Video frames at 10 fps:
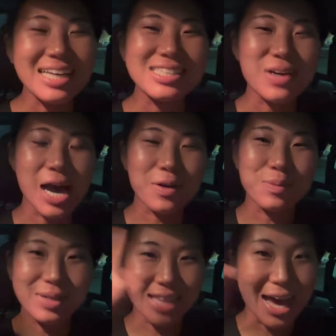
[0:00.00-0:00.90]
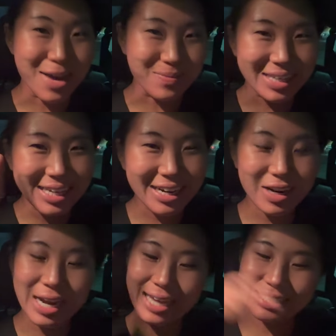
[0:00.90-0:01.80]
so I will put that up here
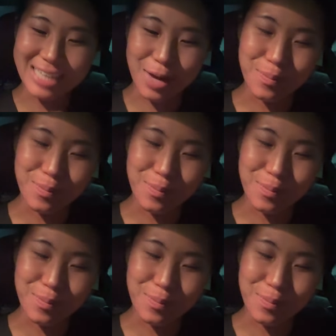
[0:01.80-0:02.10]
and down